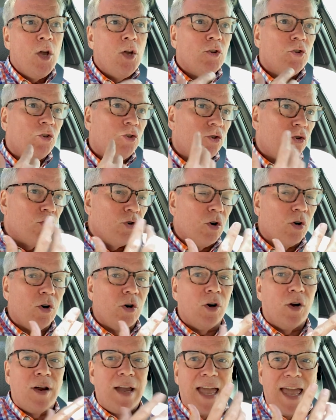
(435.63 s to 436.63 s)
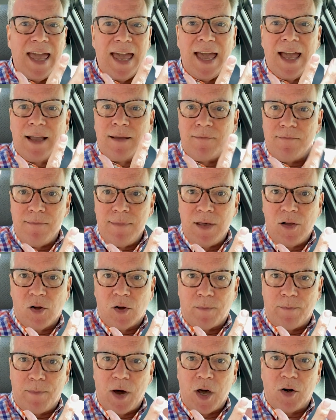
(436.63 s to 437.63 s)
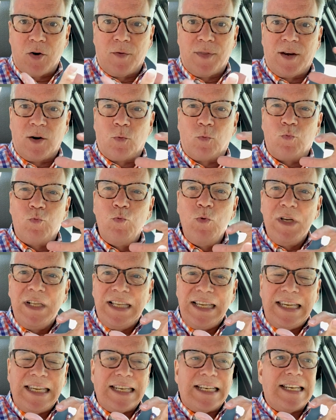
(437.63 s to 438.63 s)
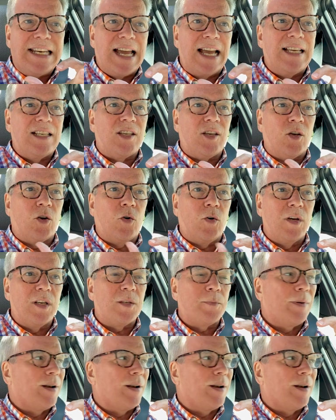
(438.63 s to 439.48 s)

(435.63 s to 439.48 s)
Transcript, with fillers: sugar, egg, milk, butter that'll really get nice and crisp.